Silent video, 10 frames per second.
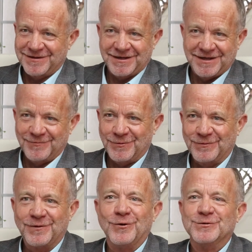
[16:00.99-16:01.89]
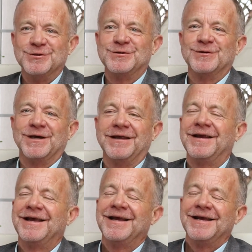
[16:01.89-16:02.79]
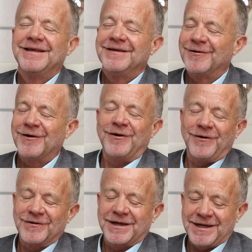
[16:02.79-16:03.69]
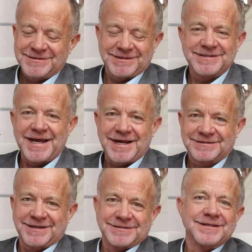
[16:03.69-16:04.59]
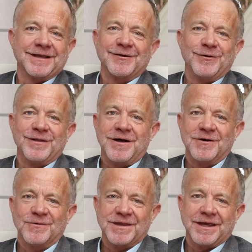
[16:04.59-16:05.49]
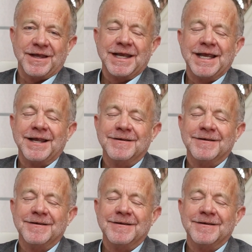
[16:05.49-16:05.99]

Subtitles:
thing, and I won't hold you to it. There are all kinds of tactics that go along with that.